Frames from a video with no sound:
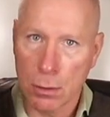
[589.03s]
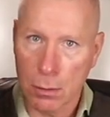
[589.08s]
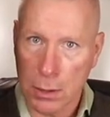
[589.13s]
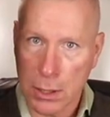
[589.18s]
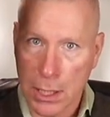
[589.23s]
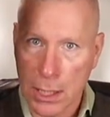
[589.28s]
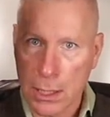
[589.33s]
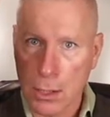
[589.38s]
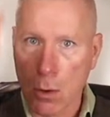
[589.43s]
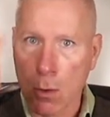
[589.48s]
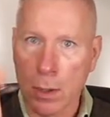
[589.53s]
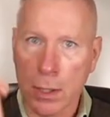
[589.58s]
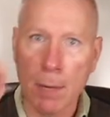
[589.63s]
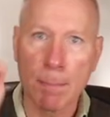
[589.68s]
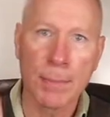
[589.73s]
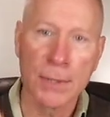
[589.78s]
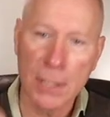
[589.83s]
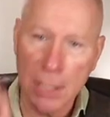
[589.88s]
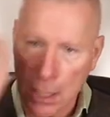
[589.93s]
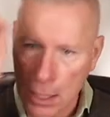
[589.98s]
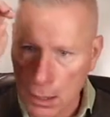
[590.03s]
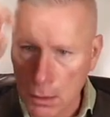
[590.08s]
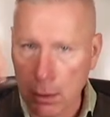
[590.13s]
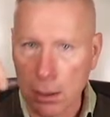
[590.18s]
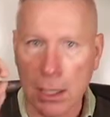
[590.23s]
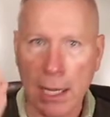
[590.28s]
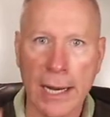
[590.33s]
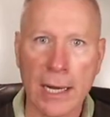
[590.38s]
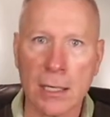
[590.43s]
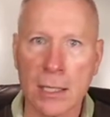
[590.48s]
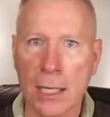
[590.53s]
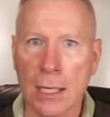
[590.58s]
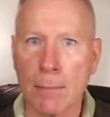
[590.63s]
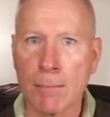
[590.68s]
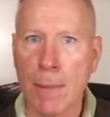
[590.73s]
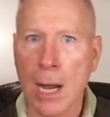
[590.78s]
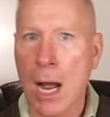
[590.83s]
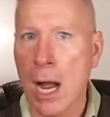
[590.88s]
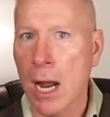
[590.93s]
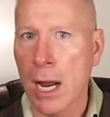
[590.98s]
okay, going up in the air and
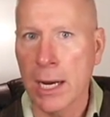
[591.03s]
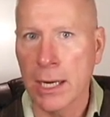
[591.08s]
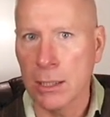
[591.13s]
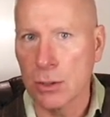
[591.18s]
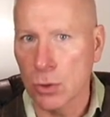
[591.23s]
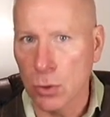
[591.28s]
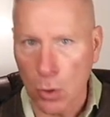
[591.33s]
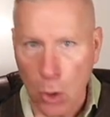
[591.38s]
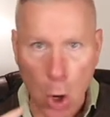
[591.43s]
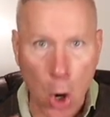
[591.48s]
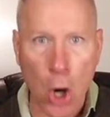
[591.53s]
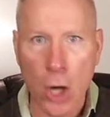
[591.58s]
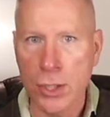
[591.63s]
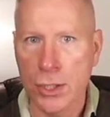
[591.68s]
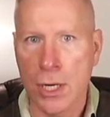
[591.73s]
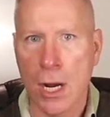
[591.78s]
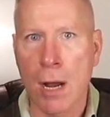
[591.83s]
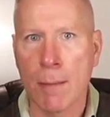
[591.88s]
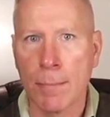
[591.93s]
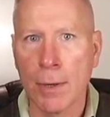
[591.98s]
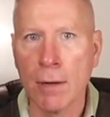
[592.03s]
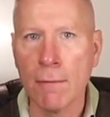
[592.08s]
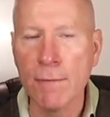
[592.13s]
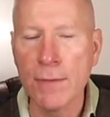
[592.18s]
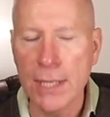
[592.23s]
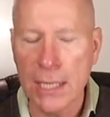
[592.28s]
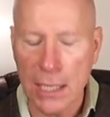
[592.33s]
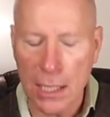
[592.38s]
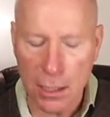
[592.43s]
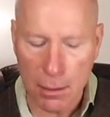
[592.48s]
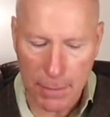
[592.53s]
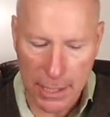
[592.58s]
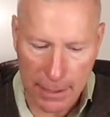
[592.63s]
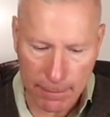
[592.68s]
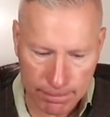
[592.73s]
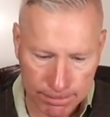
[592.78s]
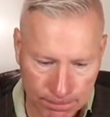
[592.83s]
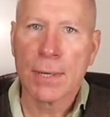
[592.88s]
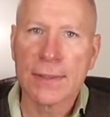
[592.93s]
landing behind or on top of the enemy.